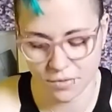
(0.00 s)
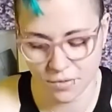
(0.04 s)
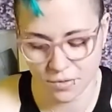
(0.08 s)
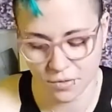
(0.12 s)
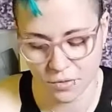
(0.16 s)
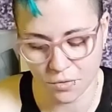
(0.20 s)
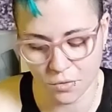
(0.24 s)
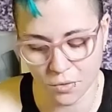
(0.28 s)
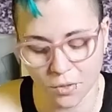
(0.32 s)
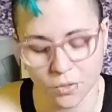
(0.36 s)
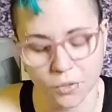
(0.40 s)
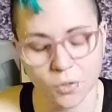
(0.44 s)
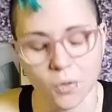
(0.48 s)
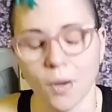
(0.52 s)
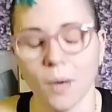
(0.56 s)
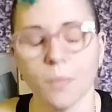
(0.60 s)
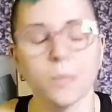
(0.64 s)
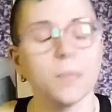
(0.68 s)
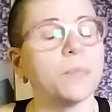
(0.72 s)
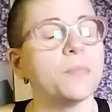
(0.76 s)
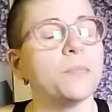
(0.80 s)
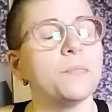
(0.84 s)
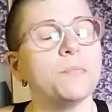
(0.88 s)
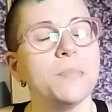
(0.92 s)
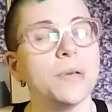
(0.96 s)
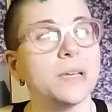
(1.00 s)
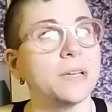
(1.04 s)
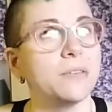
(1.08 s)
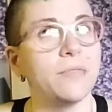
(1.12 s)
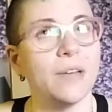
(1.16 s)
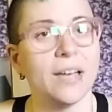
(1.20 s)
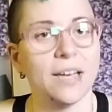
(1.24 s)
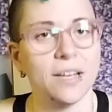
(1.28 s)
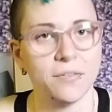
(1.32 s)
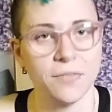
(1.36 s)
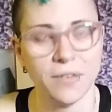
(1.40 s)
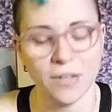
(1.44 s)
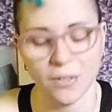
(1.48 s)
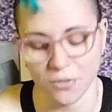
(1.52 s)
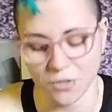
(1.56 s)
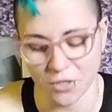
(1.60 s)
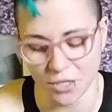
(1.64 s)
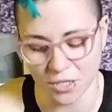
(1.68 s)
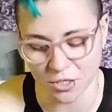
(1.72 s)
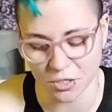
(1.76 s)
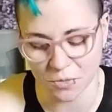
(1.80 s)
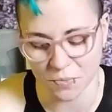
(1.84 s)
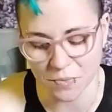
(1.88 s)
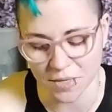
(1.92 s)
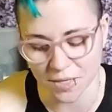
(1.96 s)
You all know I'm a big fan of L.J.
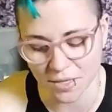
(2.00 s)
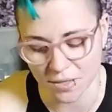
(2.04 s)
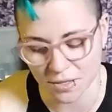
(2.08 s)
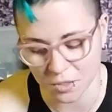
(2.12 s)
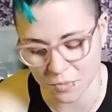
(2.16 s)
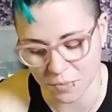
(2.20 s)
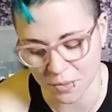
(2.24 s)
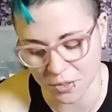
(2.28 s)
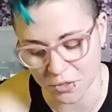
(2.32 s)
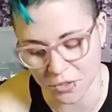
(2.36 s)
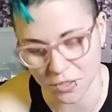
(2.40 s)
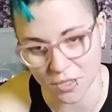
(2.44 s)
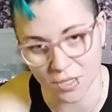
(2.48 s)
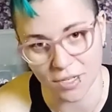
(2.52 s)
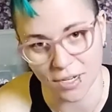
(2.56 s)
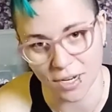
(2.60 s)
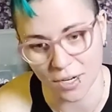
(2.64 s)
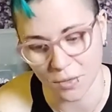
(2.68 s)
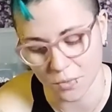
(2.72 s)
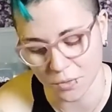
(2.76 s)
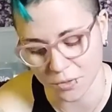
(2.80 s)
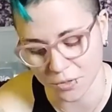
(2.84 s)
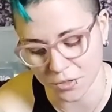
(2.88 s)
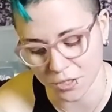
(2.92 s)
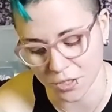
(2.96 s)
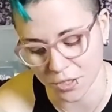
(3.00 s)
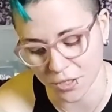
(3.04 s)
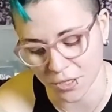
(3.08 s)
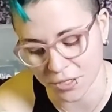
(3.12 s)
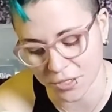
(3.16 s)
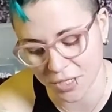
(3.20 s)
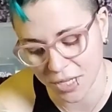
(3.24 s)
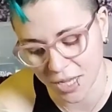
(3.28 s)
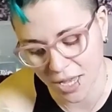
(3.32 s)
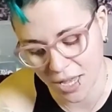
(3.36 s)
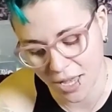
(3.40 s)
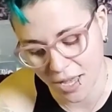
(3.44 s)
Smith, especially the Night World series.